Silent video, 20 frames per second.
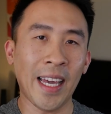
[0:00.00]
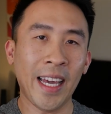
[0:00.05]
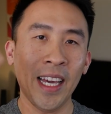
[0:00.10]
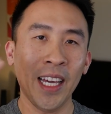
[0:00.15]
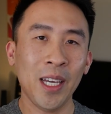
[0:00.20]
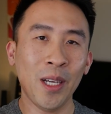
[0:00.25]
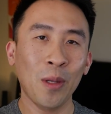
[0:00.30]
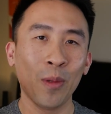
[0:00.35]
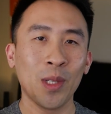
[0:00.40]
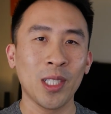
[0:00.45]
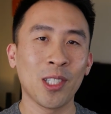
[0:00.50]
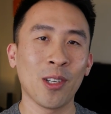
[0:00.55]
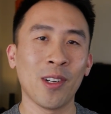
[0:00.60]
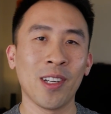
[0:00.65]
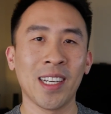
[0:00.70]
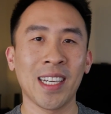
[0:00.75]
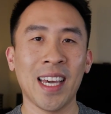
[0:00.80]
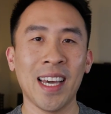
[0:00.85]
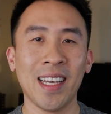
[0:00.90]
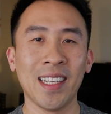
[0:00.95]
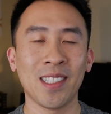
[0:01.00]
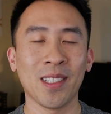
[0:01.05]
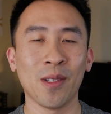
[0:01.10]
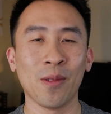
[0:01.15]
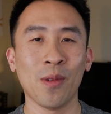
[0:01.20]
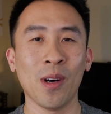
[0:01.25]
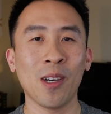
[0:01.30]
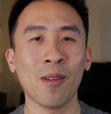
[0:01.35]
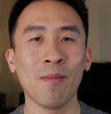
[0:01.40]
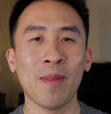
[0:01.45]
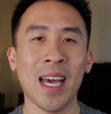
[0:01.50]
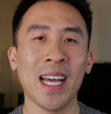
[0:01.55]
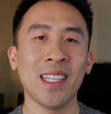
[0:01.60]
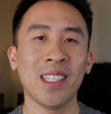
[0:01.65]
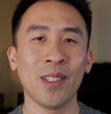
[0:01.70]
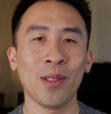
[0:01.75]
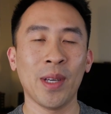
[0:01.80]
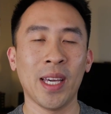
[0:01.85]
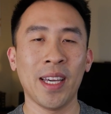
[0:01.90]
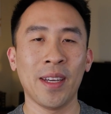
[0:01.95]
Hey, what's going on guys? Welcome back
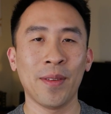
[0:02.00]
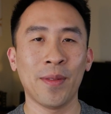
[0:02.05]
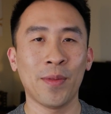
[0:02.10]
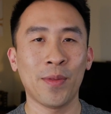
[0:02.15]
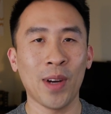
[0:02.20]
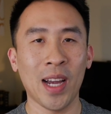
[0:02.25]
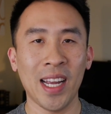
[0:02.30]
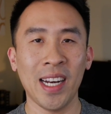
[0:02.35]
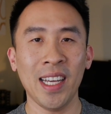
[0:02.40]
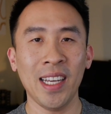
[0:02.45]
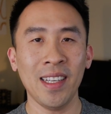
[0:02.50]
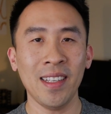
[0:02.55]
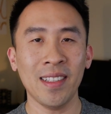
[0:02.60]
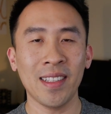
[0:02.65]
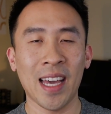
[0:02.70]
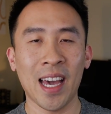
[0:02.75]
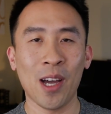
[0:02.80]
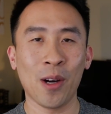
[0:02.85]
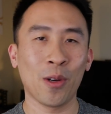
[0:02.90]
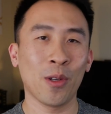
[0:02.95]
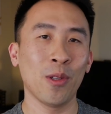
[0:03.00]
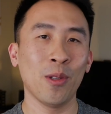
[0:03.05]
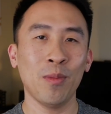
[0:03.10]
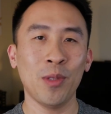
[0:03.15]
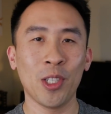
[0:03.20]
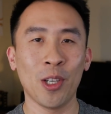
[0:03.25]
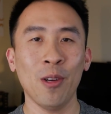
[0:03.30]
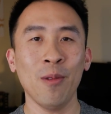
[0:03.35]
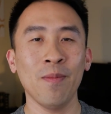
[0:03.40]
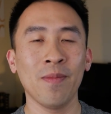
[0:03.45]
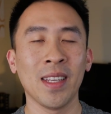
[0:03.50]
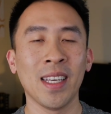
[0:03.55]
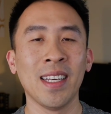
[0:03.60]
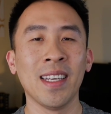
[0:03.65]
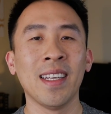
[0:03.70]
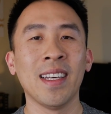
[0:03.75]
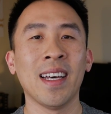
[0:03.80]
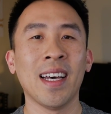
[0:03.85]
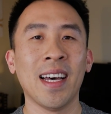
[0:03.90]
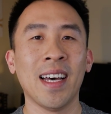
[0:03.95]
to a Friday algorithm show.
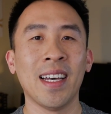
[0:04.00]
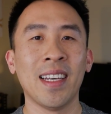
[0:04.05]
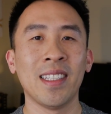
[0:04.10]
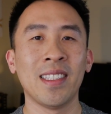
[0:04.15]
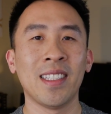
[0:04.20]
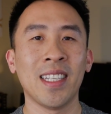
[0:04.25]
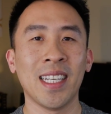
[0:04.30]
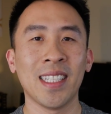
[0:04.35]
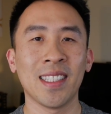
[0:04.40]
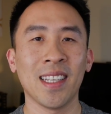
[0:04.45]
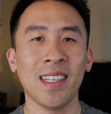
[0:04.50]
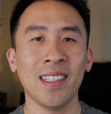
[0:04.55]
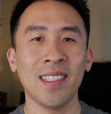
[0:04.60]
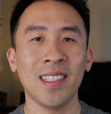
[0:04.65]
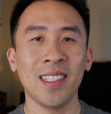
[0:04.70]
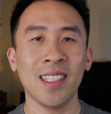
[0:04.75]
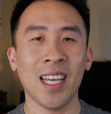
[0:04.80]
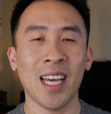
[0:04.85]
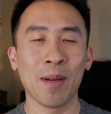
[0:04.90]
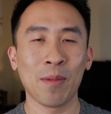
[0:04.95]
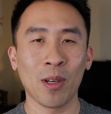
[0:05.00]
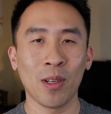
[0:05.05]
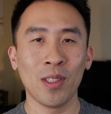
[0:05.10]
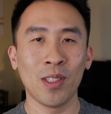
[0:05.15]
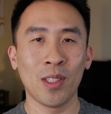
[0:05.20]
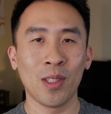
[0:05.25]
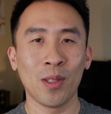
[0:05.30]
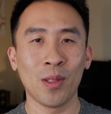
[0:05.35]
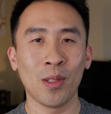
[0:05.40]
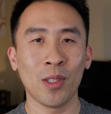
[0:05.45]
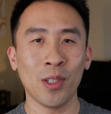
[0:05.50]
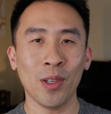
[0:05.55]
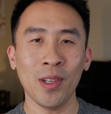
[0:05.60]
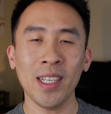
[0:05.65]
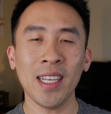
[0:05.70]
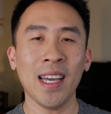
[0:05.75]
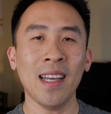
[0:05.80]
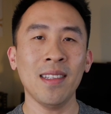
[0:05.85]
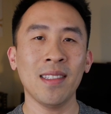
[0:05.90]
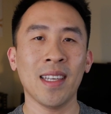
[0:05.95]
On today's lesson, I'm going to show
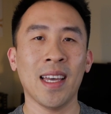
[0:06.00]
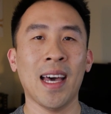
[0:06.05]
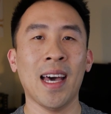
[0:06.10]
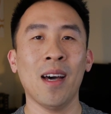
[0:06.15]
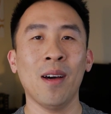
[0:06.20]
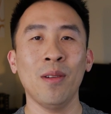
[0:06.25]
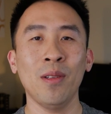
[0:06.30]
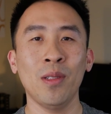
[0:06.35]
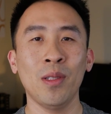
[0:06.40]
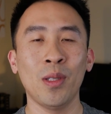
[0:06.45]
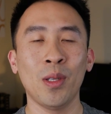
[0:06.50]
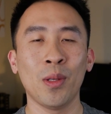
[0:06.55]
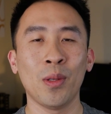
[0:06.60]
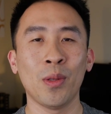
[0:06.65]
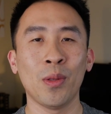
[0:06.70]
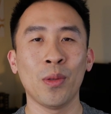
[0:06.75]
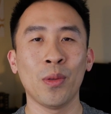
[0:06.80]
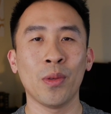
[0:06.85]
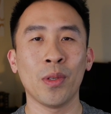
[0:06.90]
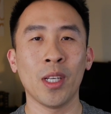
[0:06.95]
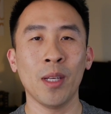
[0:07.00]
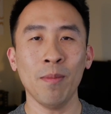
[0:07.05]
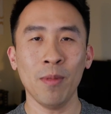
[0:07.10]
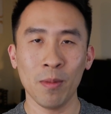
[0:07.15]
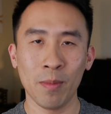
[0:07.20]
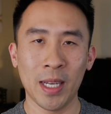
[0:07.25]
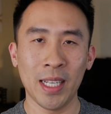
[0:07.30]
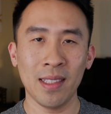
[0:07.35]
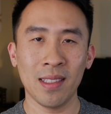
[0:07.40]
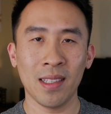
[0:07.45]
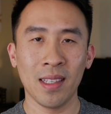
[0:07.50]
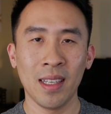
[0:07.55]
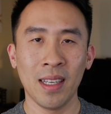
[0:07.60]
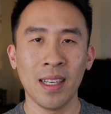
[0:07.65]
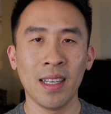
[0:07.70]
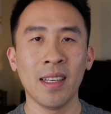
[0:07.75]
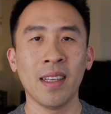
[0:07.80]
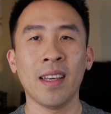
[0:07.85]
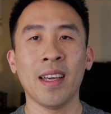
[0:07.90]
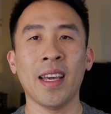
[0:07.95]
you guys how to implement
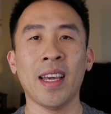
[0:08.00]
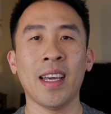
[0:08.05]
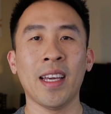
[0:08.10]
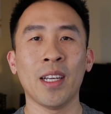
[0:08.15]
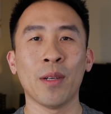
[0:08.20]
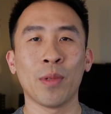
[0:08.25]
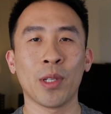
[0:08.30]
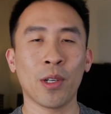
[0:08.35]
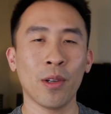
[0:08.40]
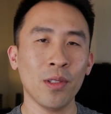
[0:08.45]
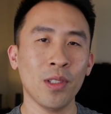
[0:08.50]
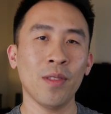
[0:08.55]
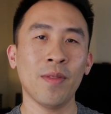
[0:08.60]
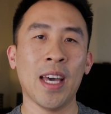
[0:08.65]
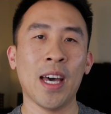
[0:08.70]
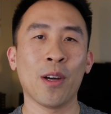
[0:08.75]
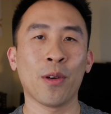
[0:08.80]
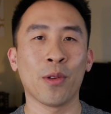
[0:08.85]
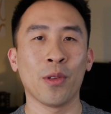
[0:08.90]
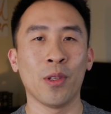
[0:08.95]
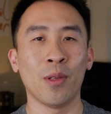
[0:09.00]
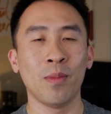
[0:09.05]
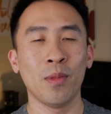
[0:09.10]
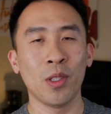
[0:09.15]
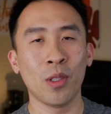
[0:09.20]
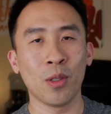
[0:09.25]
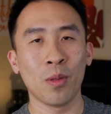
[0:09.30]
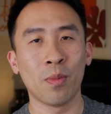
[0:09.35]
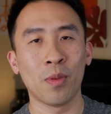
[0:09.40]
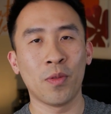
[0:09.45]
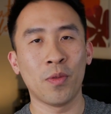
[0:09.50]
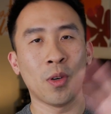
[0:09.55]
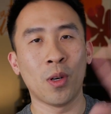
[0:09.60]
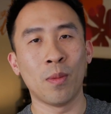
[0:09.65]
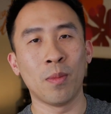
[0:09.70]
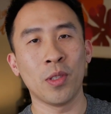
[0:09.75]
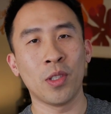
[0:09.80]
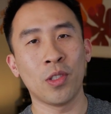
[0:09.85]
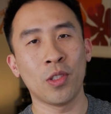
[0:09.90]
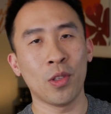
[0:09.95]
a recursive algorithm to
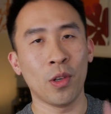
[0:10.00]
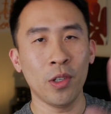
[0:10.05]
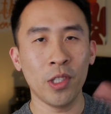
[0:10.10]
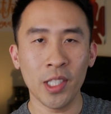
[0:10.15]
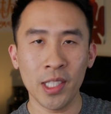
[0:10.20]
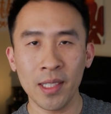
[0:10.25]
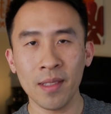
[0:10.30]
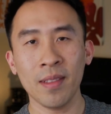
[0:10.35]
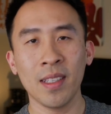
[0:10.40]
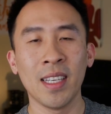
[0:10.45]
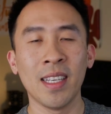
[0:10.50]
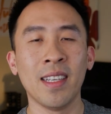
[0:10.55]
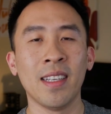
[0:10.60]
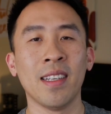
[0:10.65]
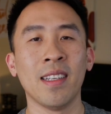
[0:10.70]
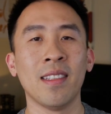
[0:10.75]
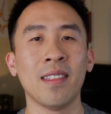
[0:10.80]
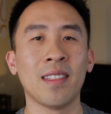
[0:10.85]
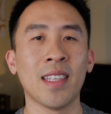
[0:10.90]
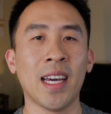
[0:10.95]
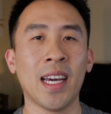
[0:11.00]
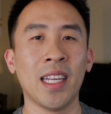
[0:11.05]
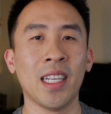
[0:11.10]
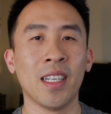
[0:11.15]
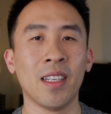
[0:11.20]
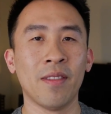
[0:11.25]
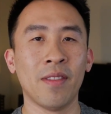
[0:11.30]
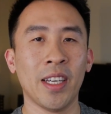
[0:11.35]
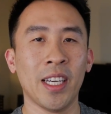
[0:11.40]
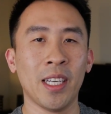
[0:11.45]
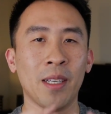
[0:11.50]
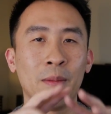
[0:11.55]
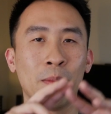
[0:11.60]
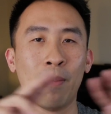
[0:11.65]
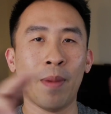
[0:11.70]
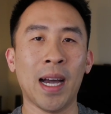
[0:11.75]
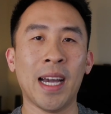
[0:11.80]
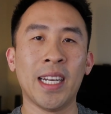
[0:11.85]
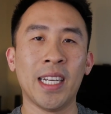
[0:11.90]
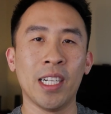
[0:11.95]
perform searching inside of a
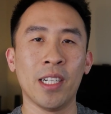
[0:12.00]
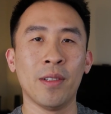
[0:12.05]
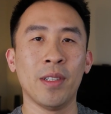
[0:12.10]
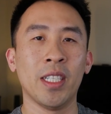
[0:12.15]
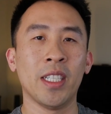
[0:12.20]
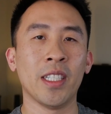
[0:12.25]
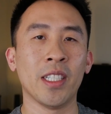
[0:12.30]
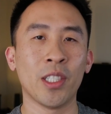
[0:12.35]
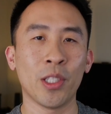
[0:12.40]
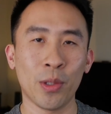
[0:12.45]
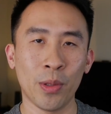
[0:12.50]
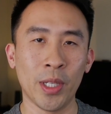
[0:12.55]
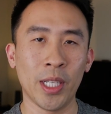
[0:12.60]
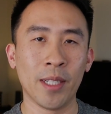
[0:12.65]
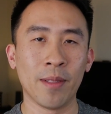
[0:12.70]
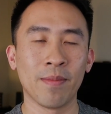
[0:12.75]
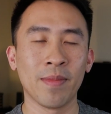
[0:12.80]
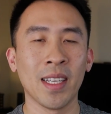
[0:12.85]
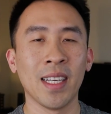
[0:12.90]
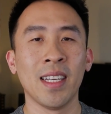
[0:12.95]
binary tree.